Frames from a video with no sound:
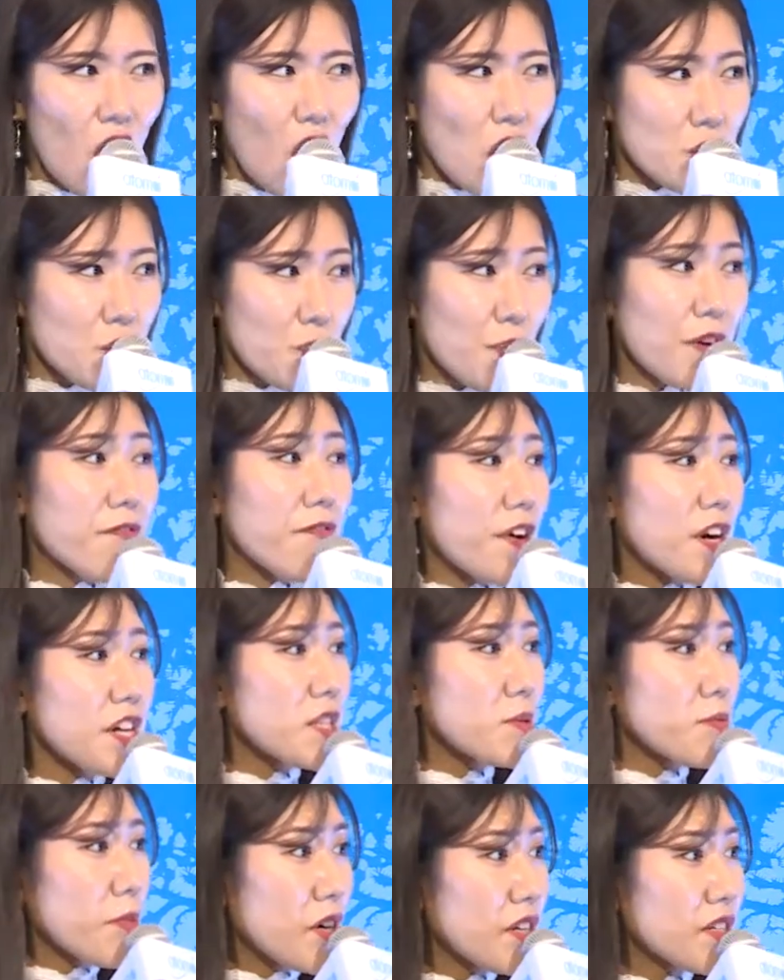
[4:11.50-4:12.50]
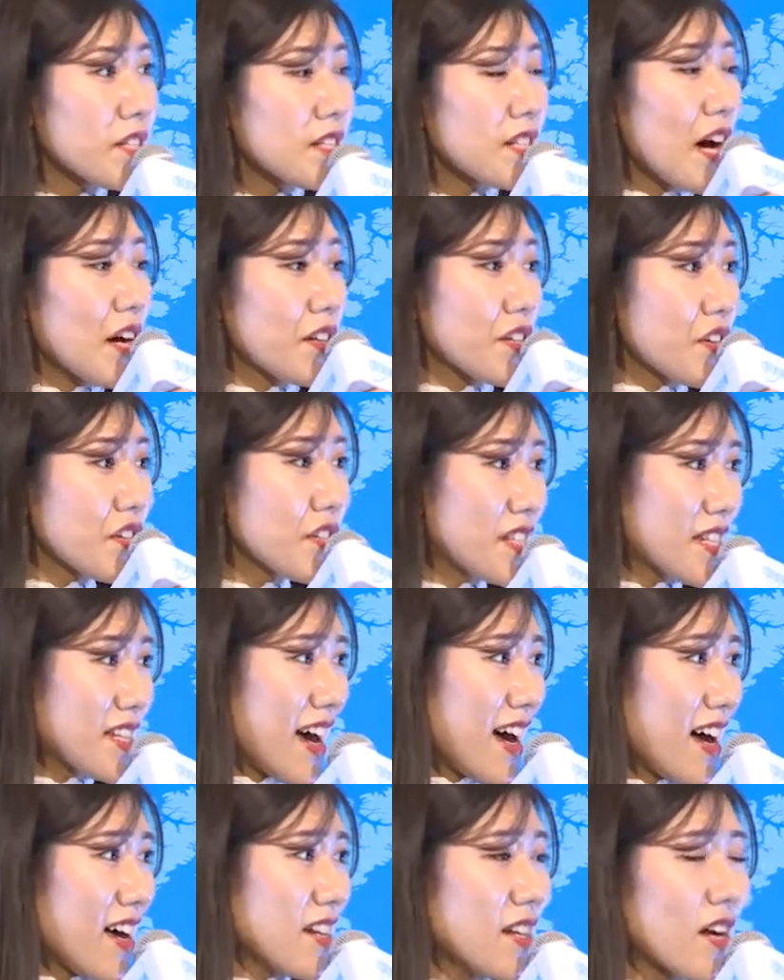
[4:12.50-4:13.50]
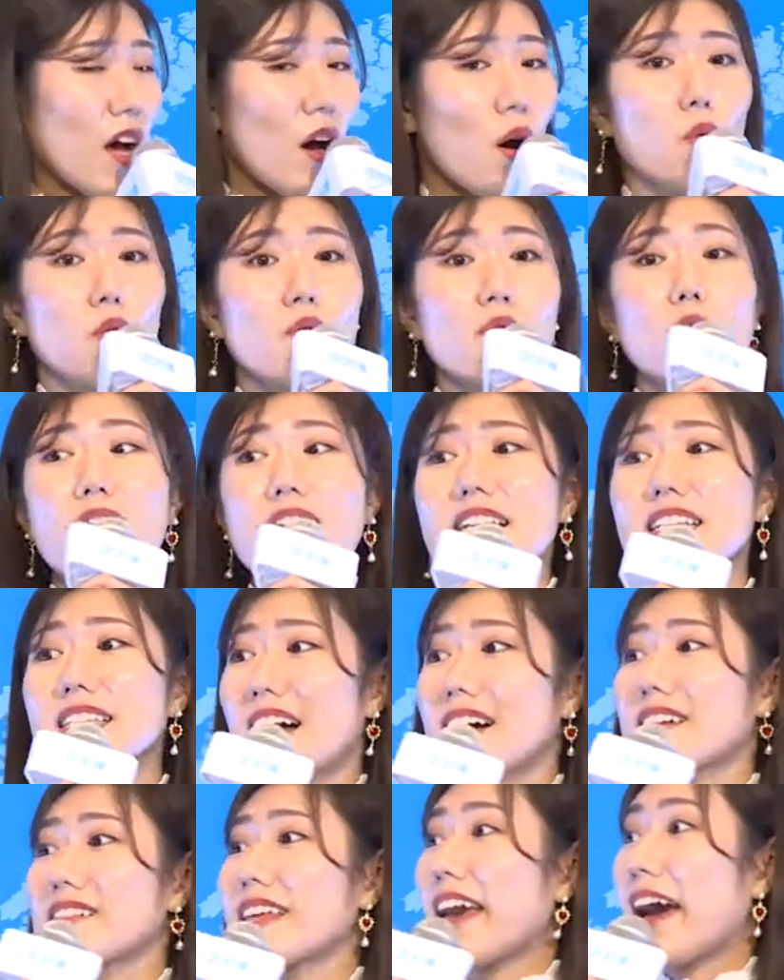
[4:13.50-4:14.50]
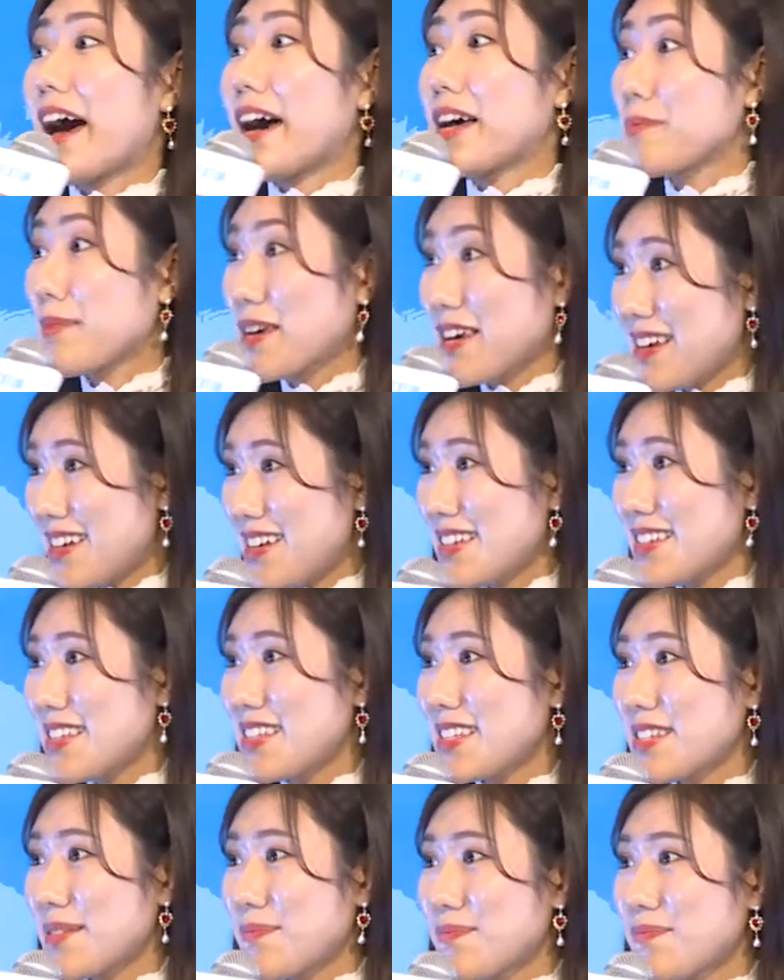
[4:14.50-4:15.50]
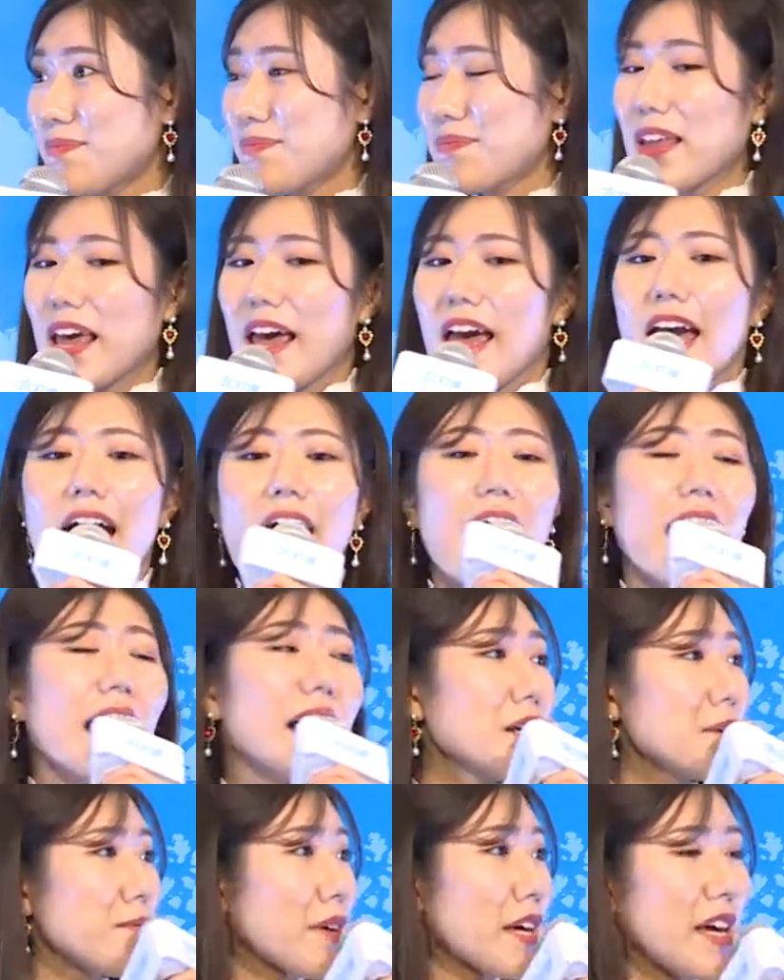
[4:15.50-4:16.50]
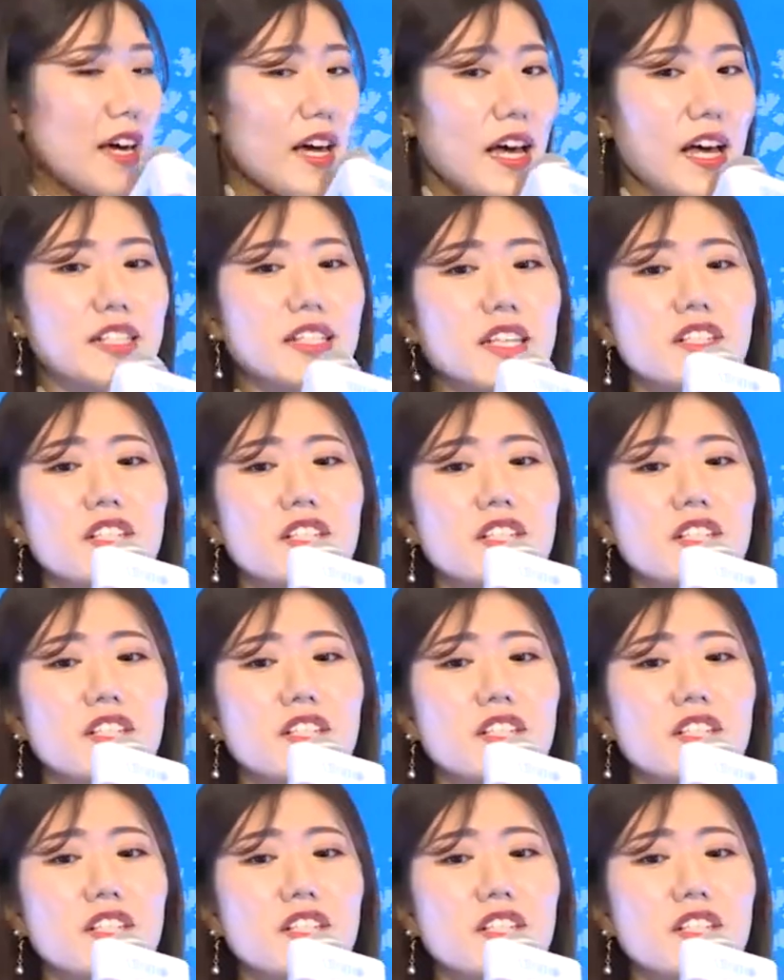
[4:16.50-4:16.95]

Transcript: So we first must understand what exactly Atomy is. Atomy is a